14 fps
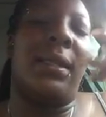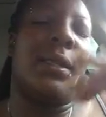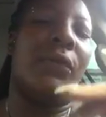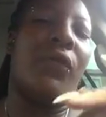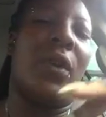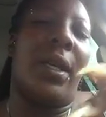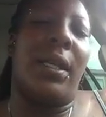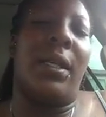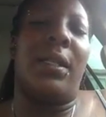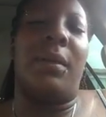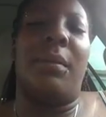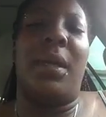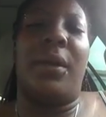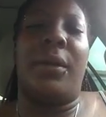in front of this
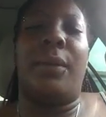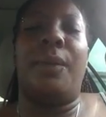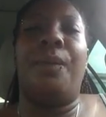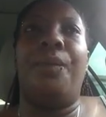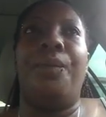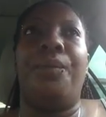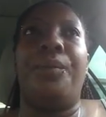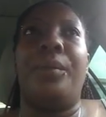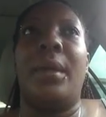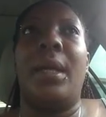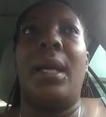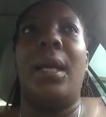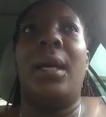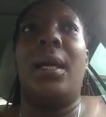building.
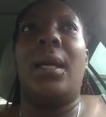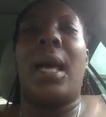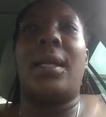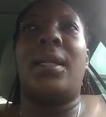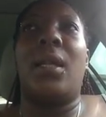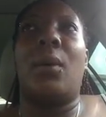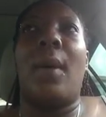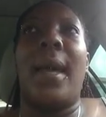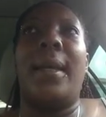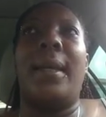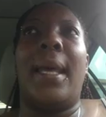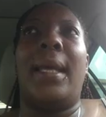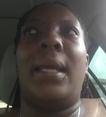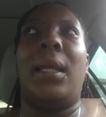I see the white
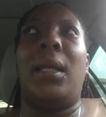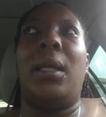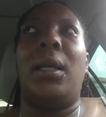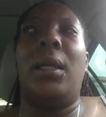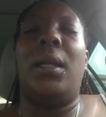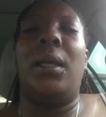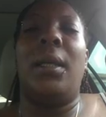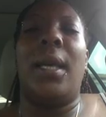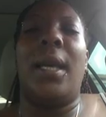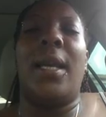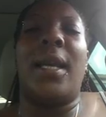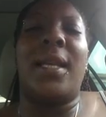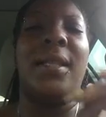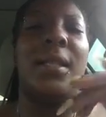lady
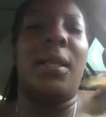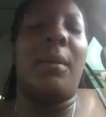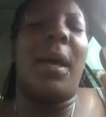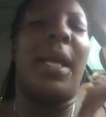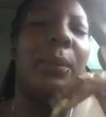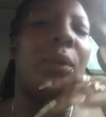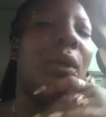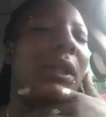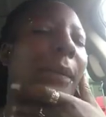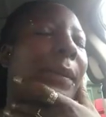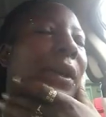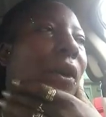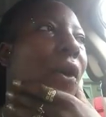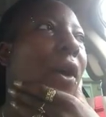and I see somebody pull up
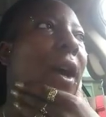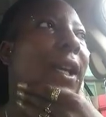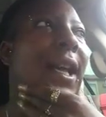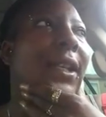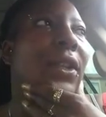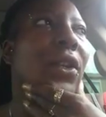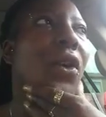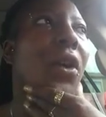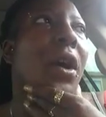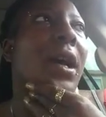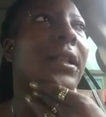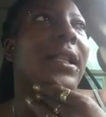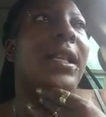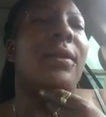in a car, get out the car.
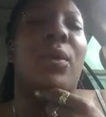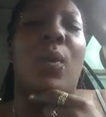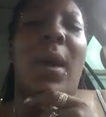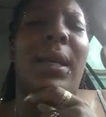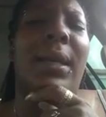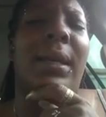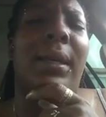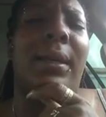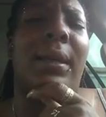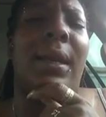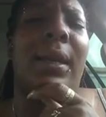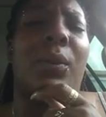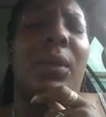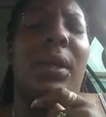I think it was the white lady
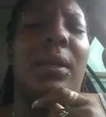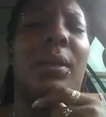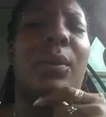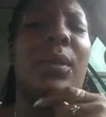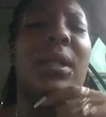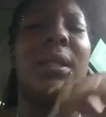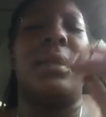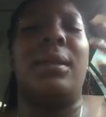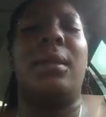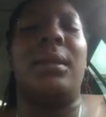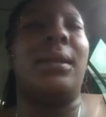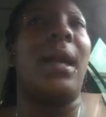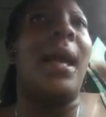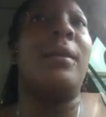that
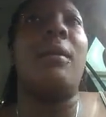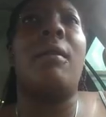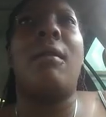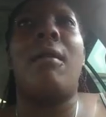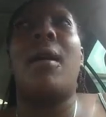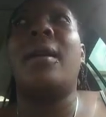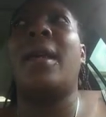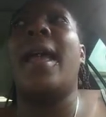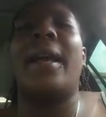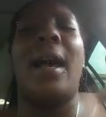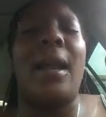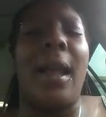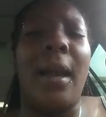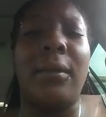got in the car and had
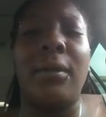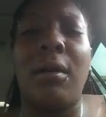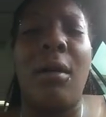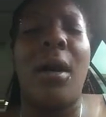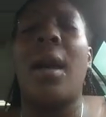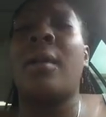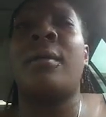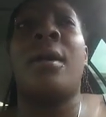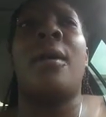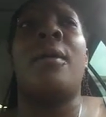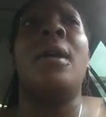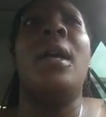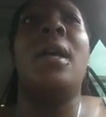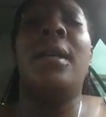got out the car. I don't
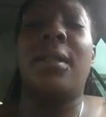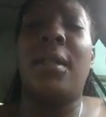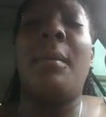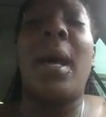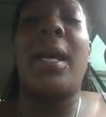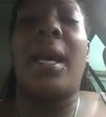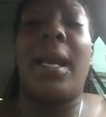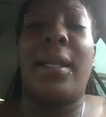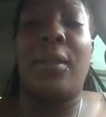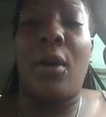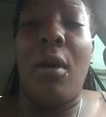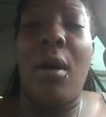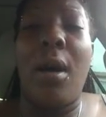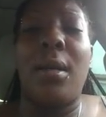know. Somebody got out the
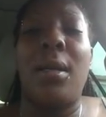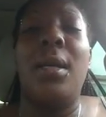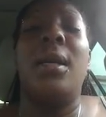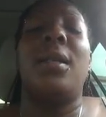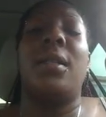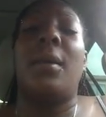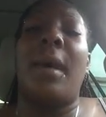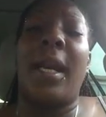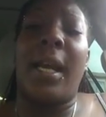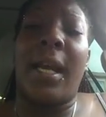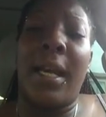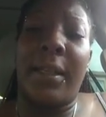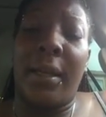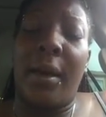car. Somebody
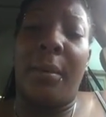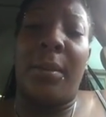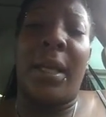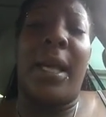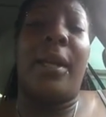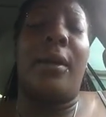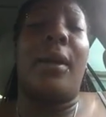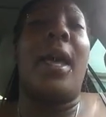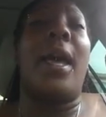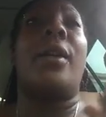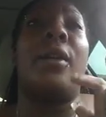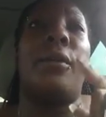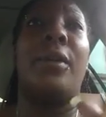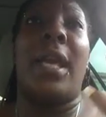got out the airplane. Okay, I
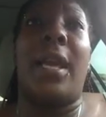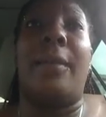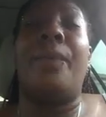know that.